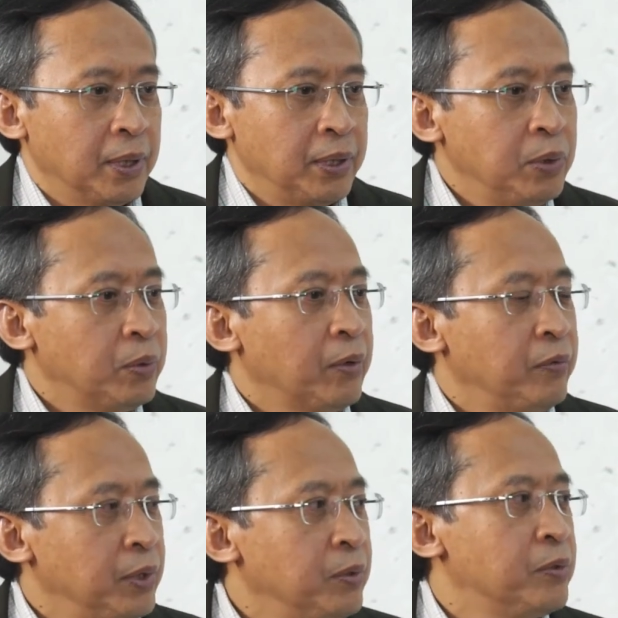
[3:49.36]
new
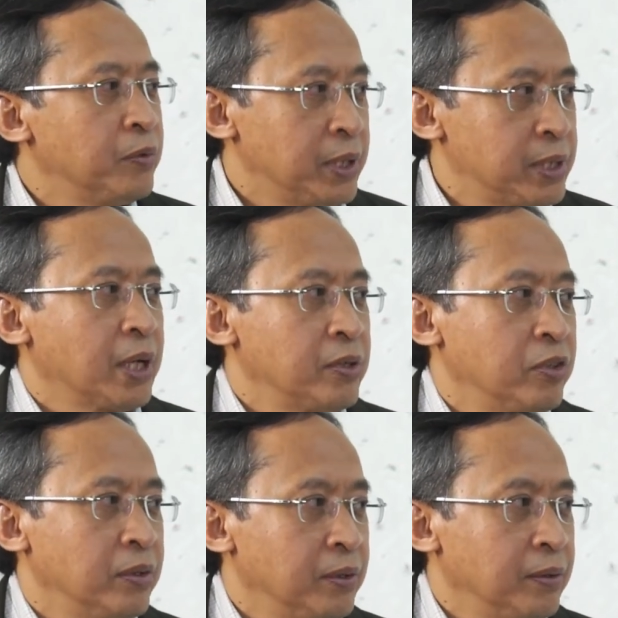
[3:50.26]
avenues for
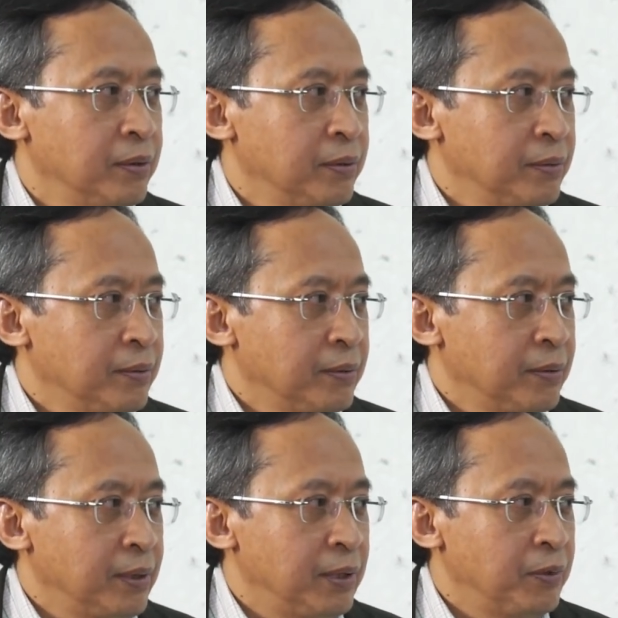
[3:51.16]
discussion,
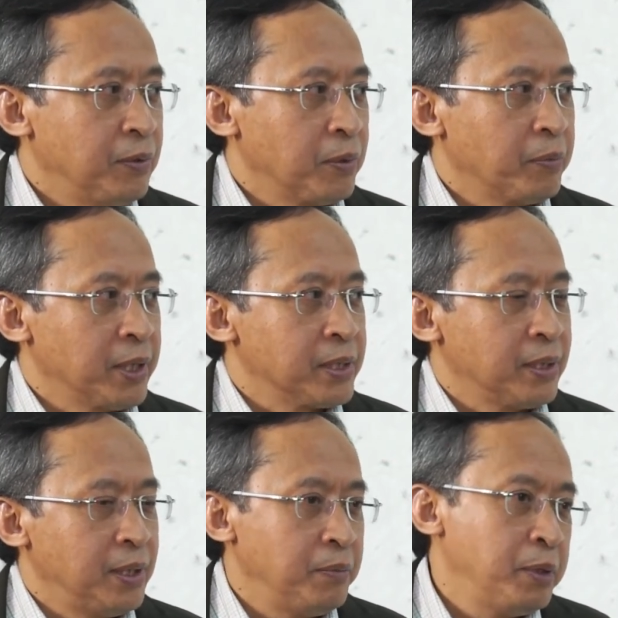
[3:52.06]
even from us.
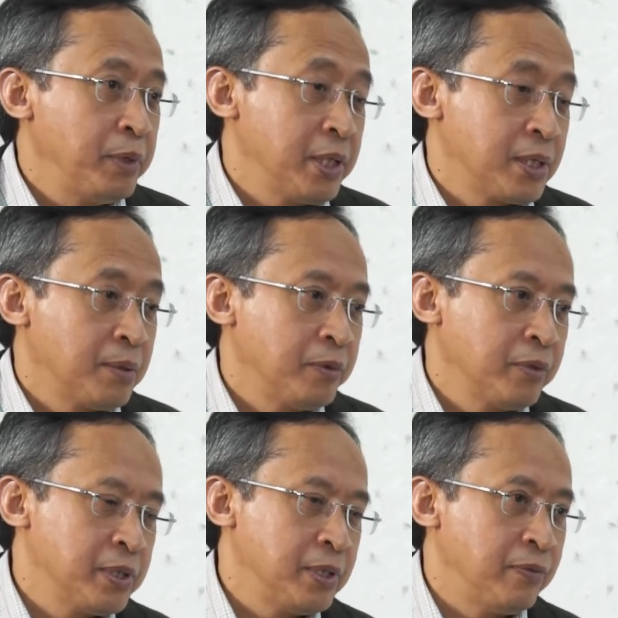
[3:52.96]
It may make some of
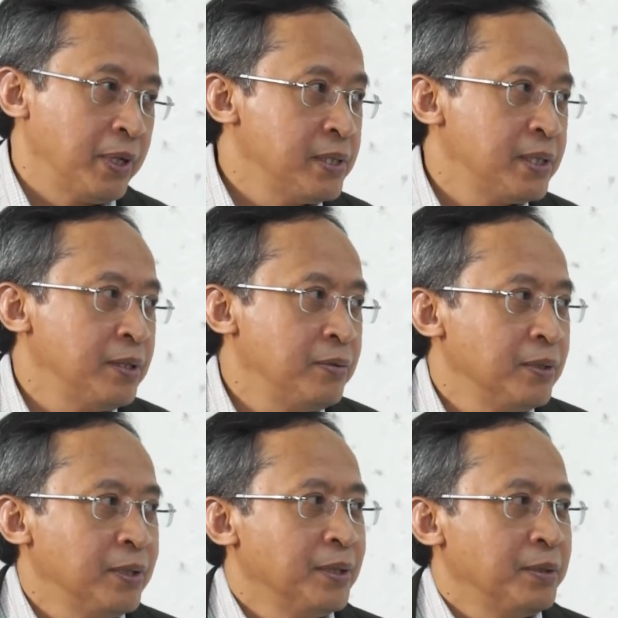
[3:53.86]
us defensive,
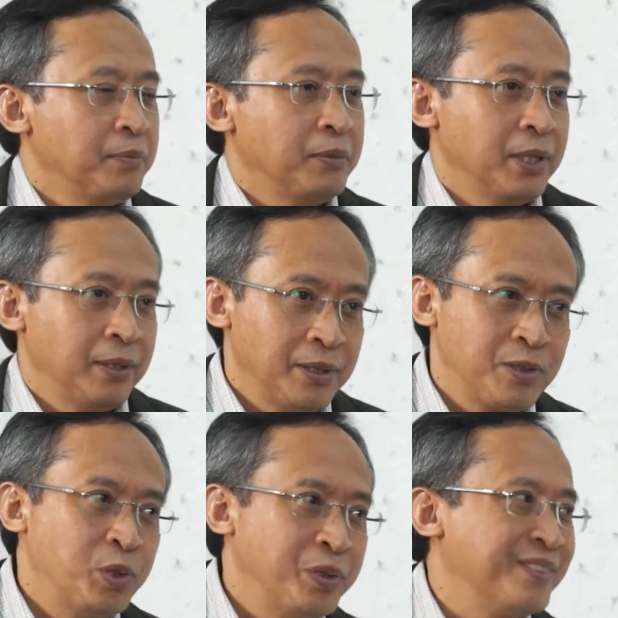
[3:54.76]
but that's
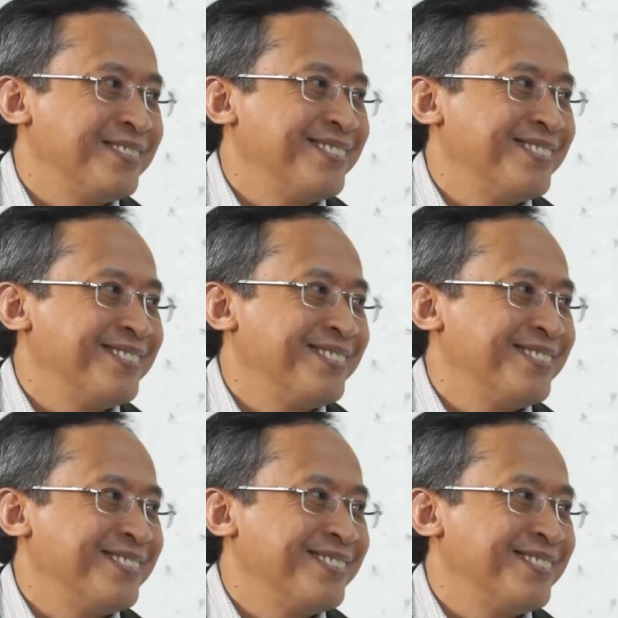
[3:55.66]
good.